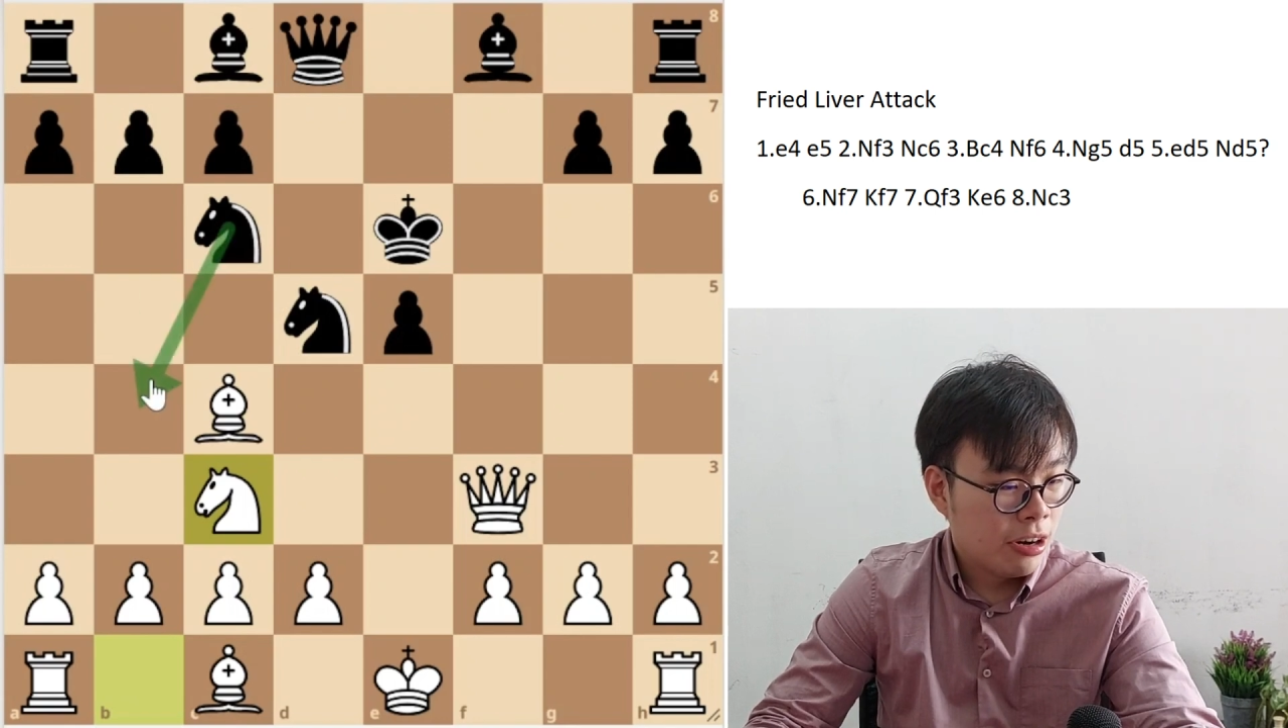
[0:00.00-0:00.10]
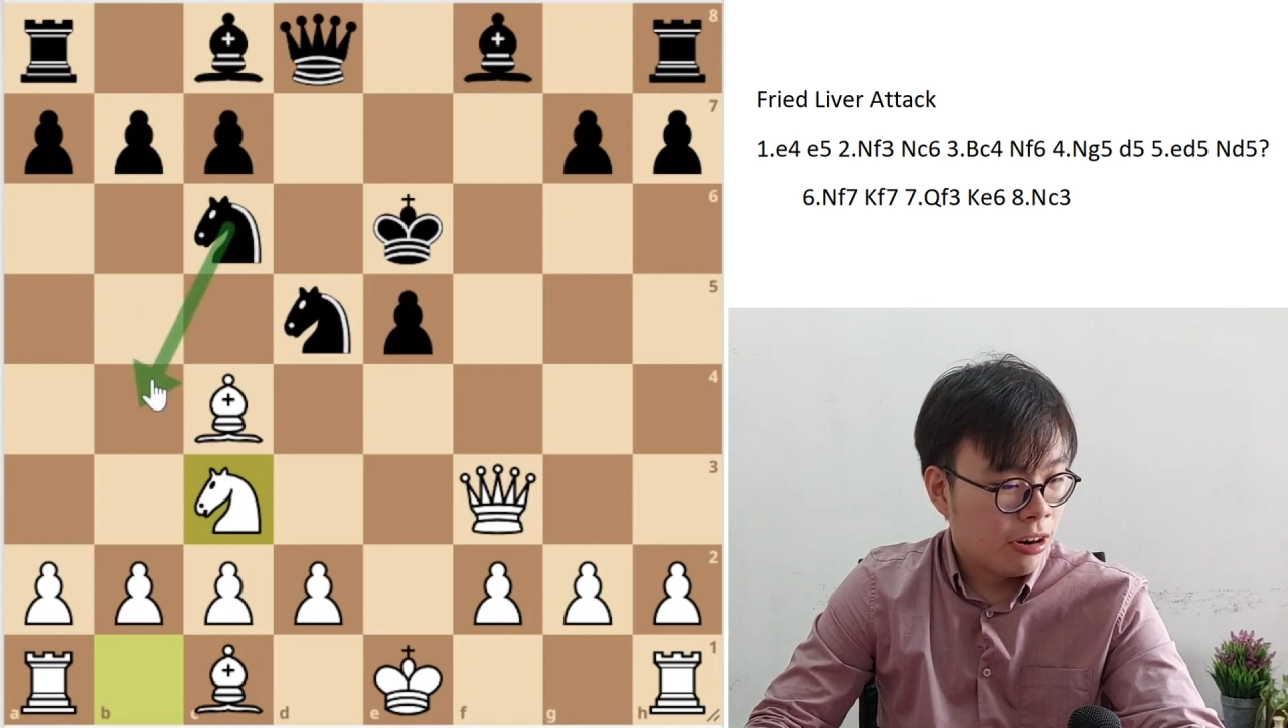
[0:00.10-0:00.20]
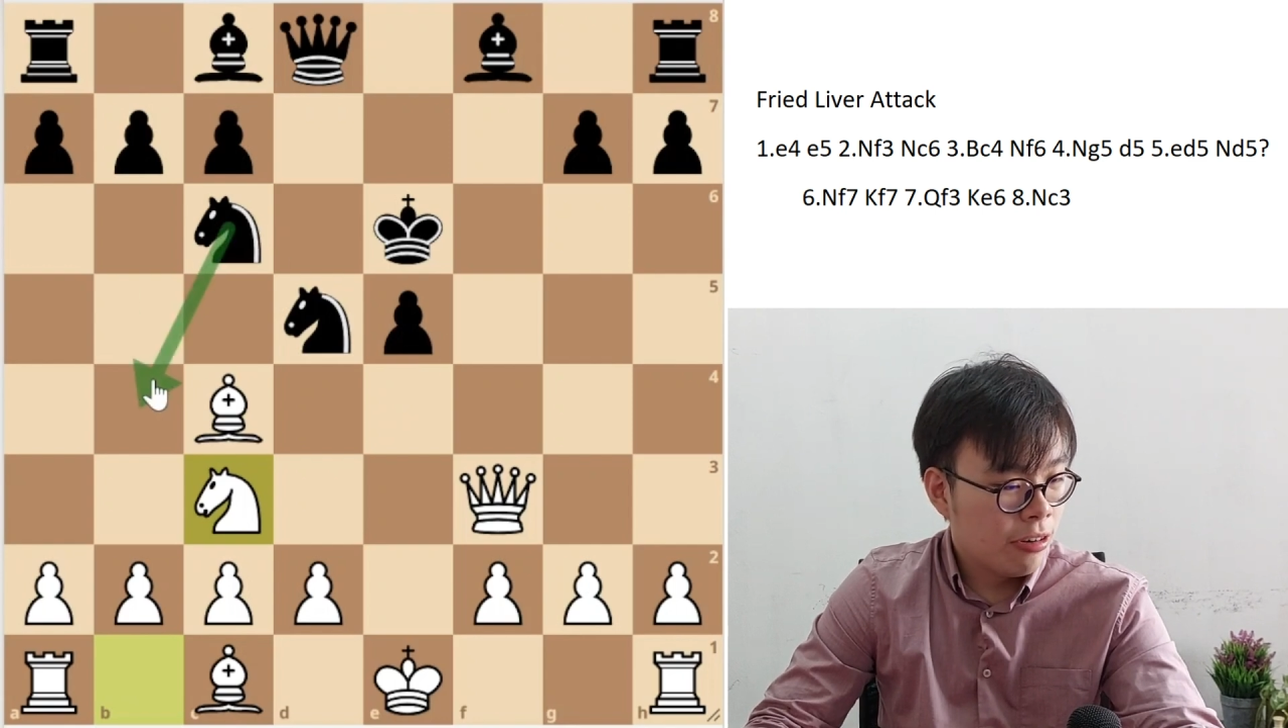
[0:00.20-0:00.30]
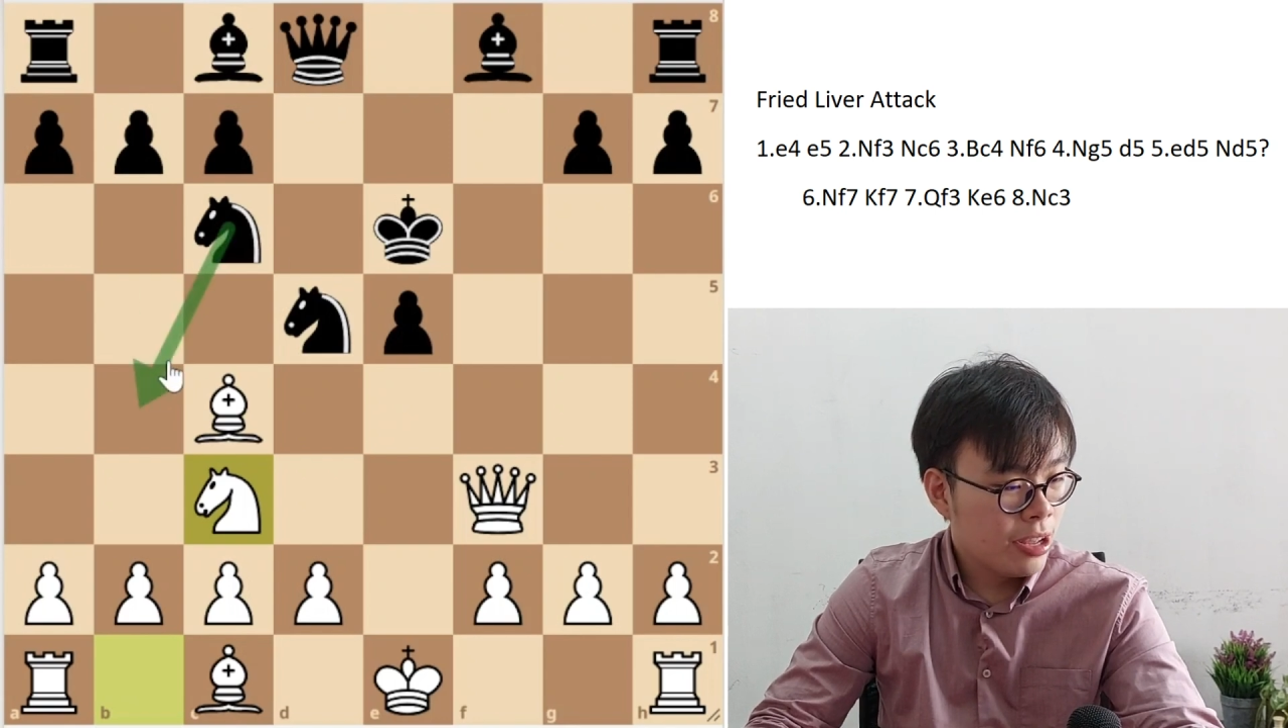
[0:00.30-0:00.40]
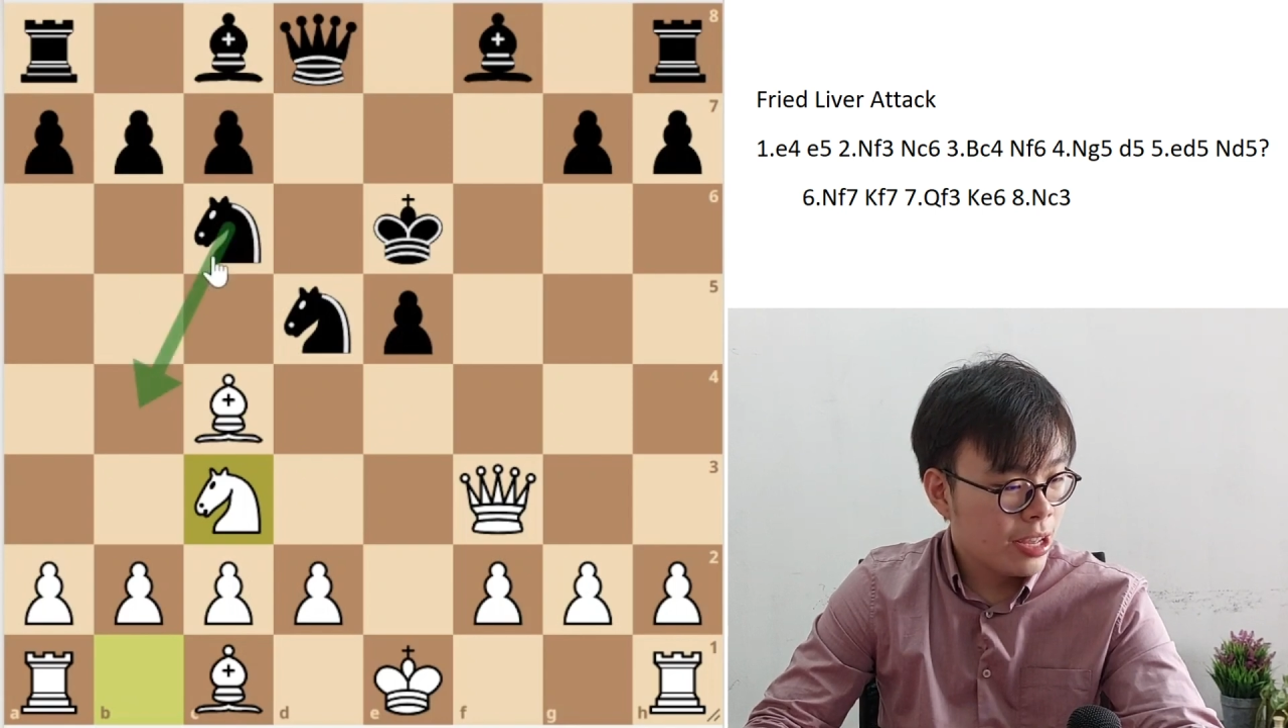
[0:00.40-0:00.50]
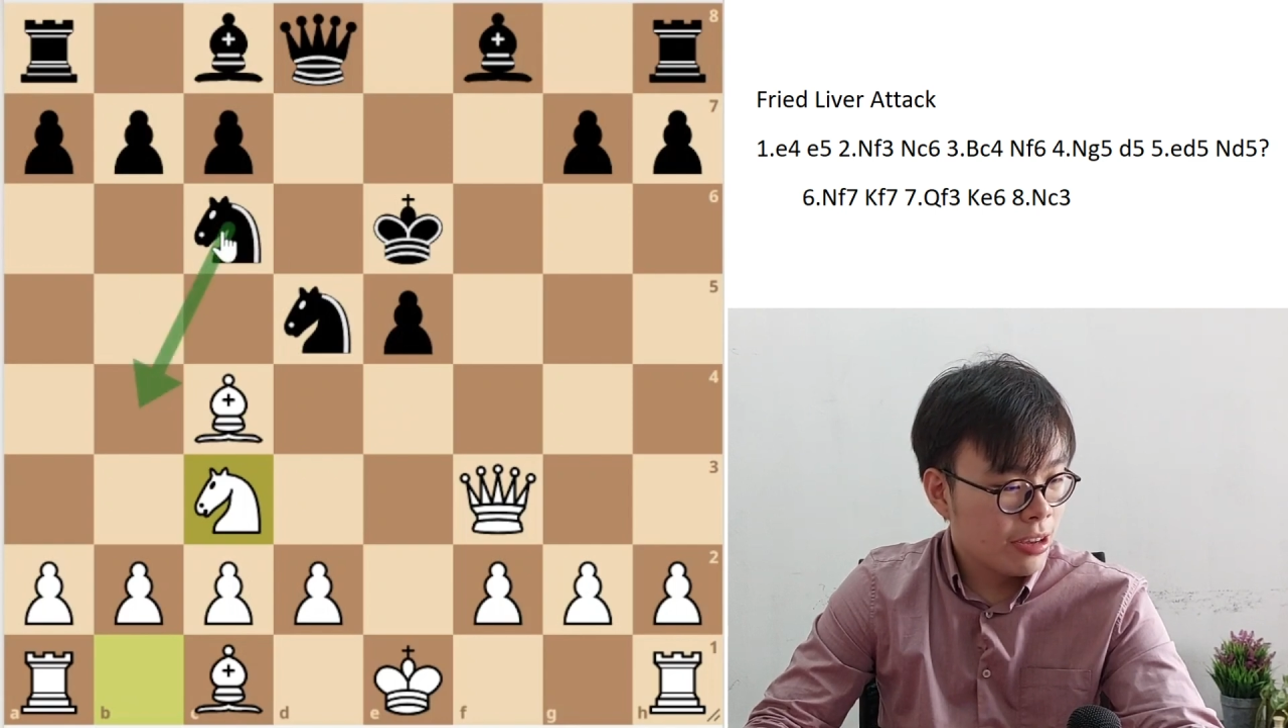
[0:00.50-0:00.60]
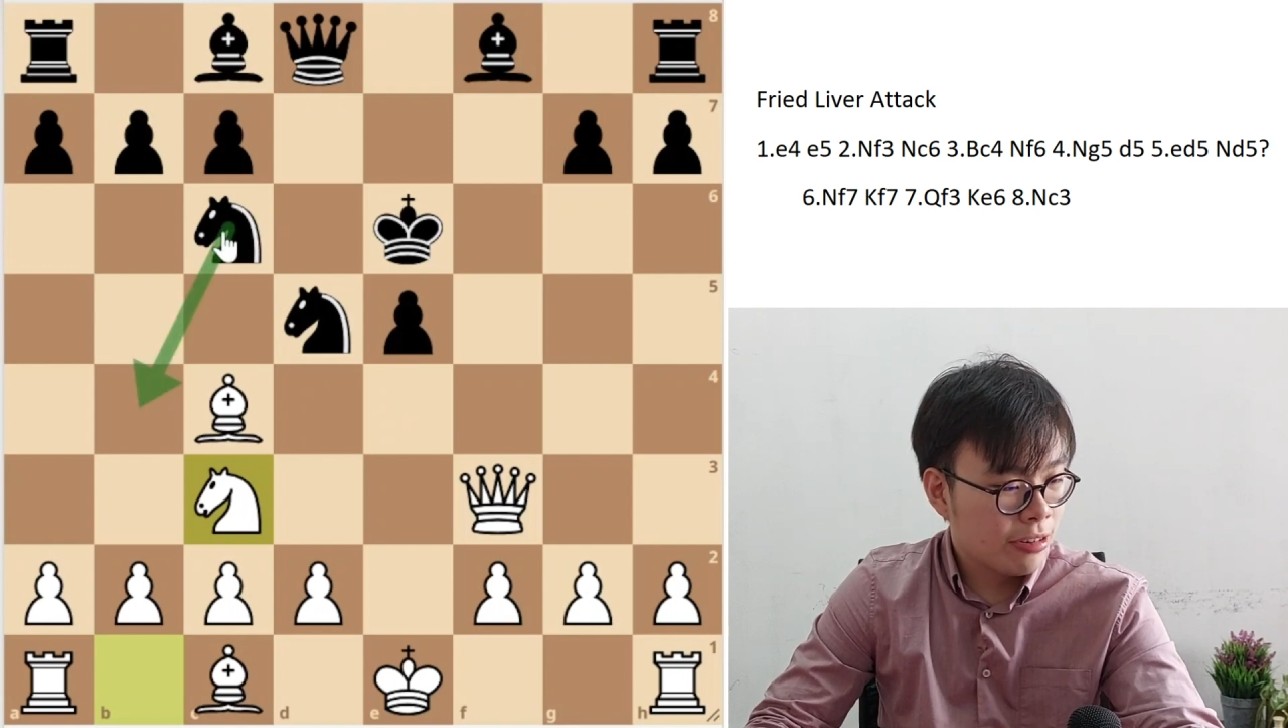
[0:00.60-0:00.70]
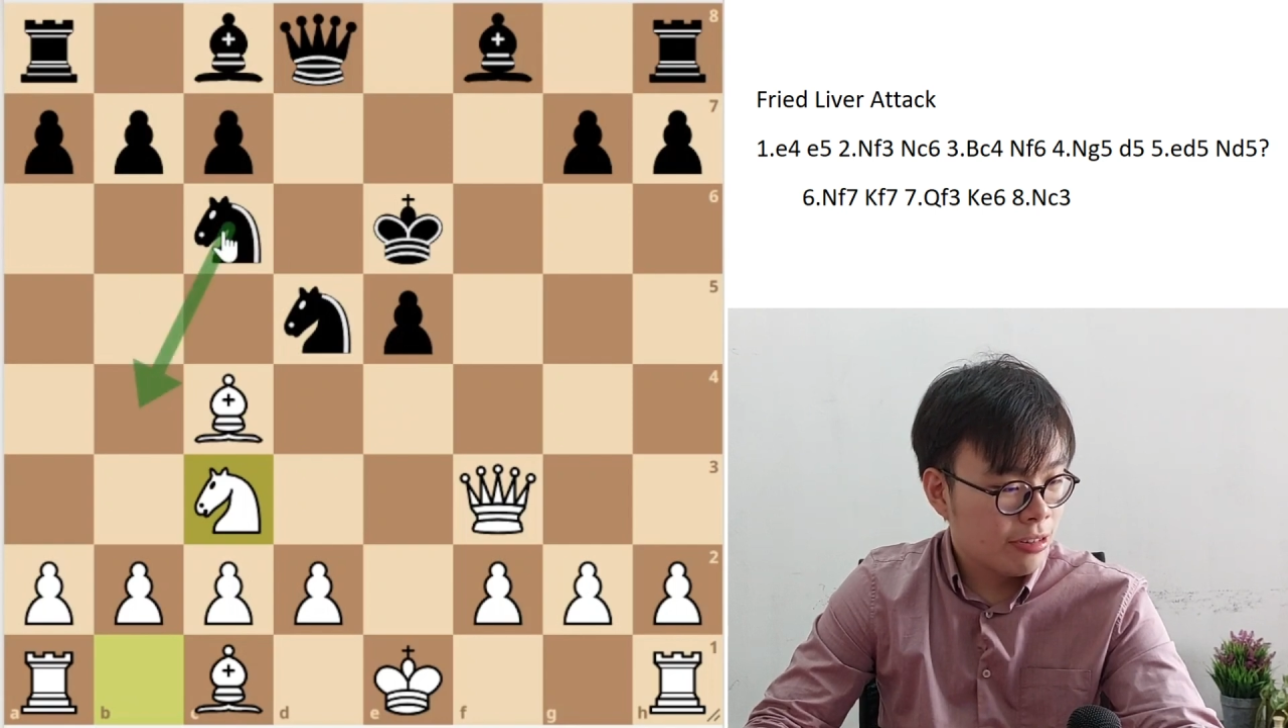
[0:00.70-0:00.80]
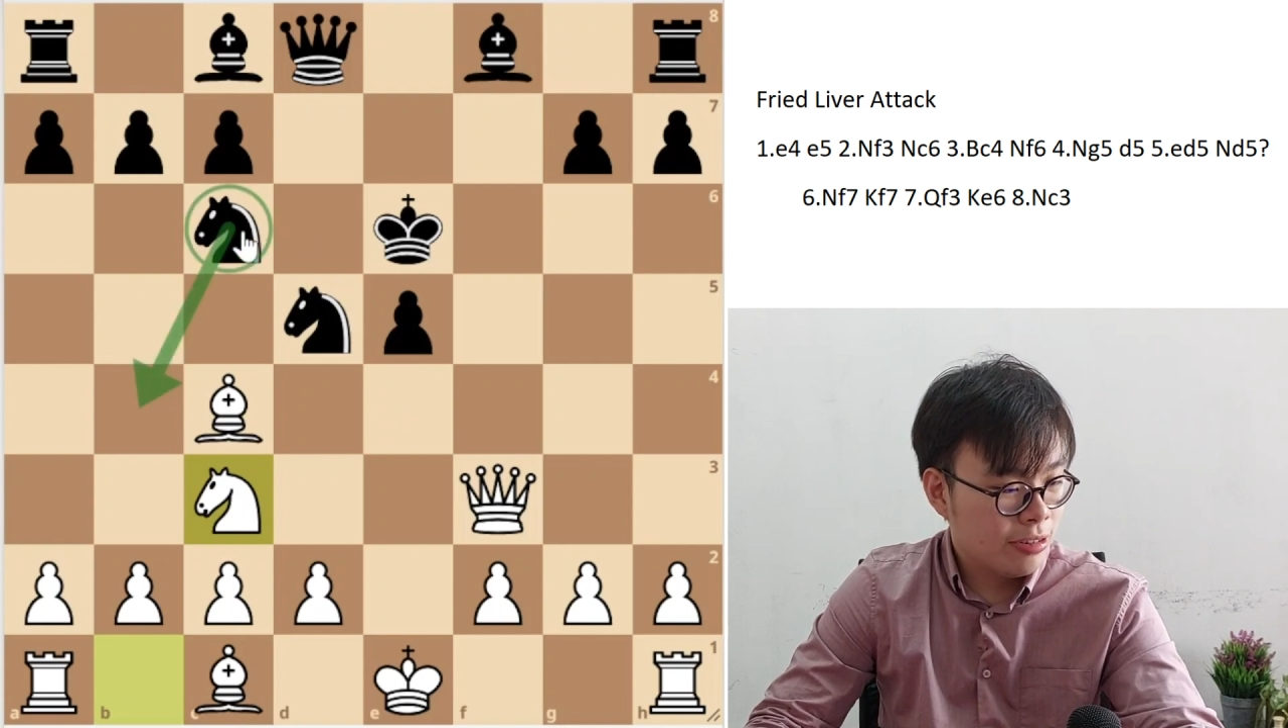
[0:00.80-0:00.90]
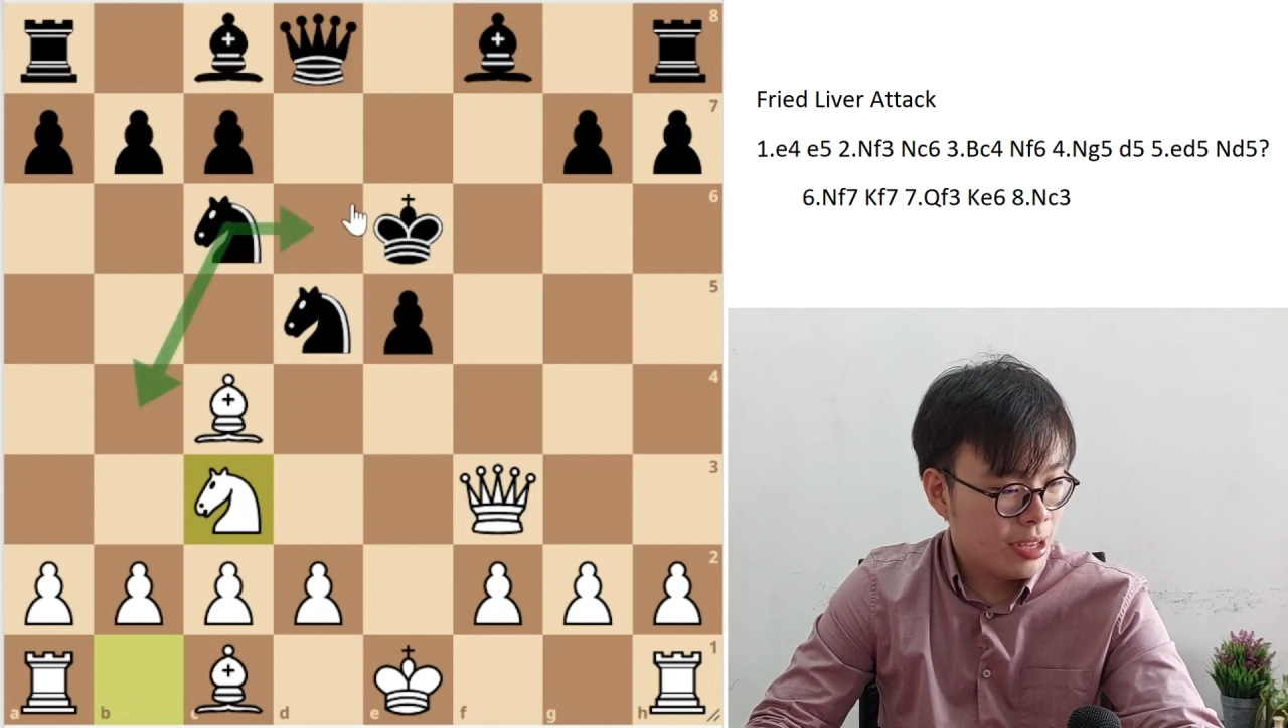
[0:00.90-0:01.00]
or he can go to